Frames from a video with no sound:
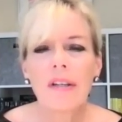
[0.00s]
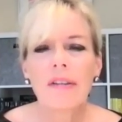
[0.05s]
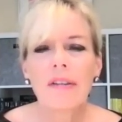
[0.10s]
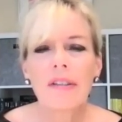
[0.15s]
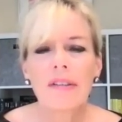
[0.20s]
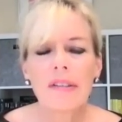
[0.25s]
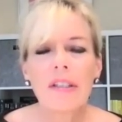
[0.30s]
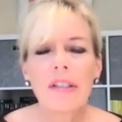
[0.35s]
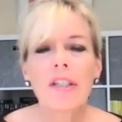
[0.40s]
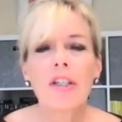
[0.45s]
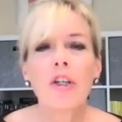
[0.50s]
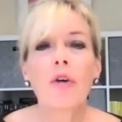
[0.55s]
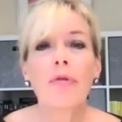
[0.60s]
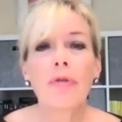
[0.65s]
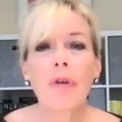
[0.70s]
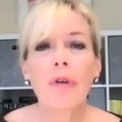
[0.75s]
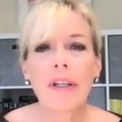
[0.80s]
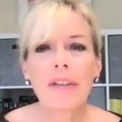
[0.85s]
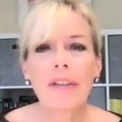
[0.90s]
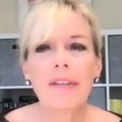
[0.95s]
the CEO of
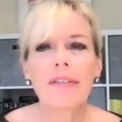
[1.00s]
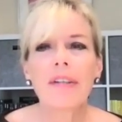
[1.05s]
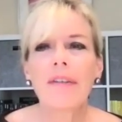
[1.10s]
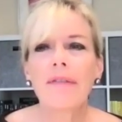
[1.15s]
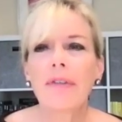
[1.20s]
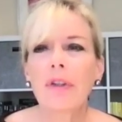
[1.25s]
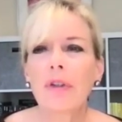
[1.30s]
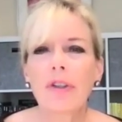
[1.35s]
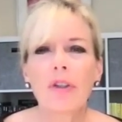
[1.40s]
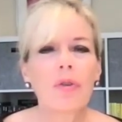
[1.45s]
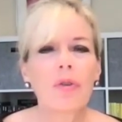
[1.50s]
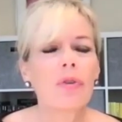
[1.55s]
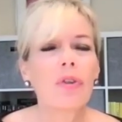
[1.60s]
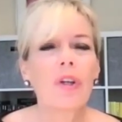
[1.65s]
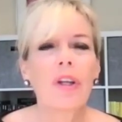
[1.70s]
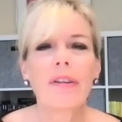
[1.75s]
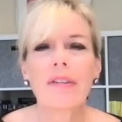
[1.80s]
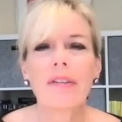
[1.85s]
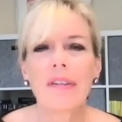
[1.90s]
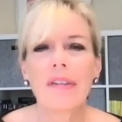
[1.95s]
Franklin Templeton, who
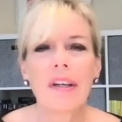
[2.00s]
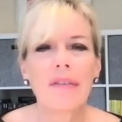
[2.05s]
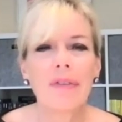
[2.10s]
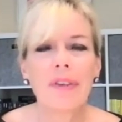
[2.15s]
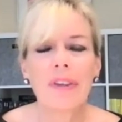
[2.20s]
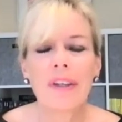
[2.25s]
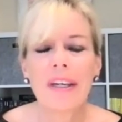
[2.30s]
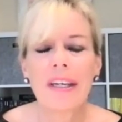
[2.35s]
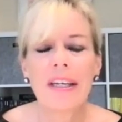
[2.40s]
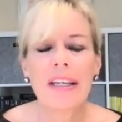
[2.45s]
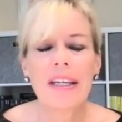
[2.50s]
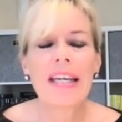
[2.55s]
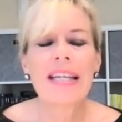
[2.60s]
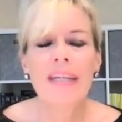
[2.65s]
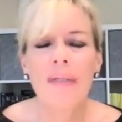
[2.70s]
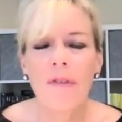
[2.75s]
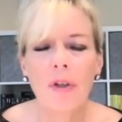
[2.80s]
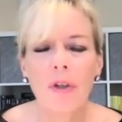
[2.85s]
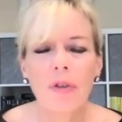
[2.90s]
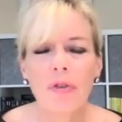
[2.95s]
said the same thing,
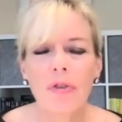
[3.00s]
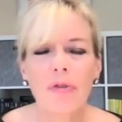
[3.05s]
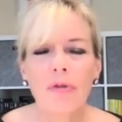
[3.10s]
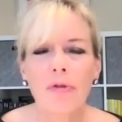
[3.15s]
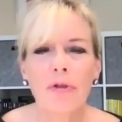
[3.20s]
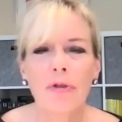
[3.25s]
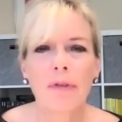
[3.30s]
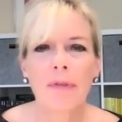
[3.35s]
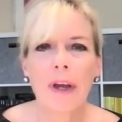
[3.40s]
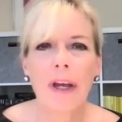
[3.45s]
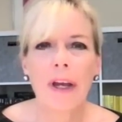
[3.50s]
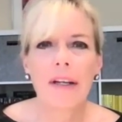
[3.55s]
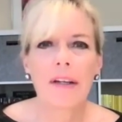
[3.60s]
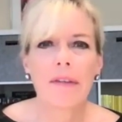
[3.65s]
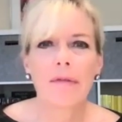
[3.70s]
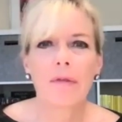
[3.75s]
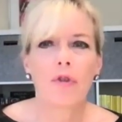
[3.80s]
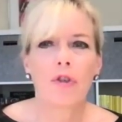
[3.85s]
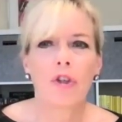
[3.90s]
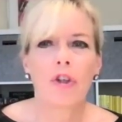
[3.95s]
almost
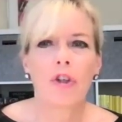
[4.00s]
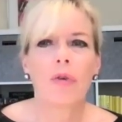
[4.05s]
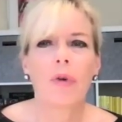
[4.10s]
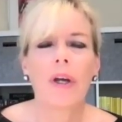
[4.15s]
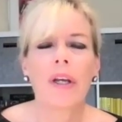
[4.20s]
verbatim to you.